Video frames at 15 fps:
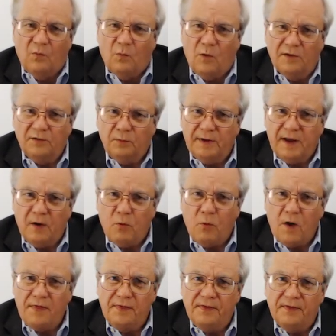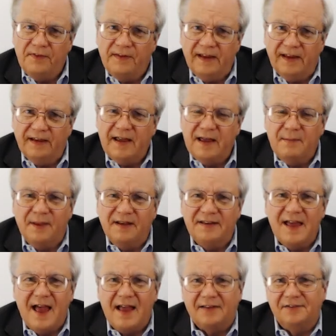Once we know what the income and
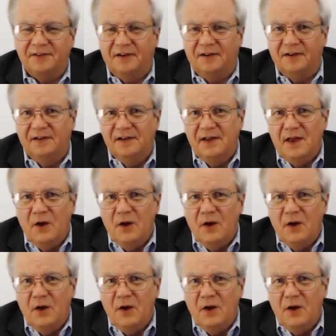tax are,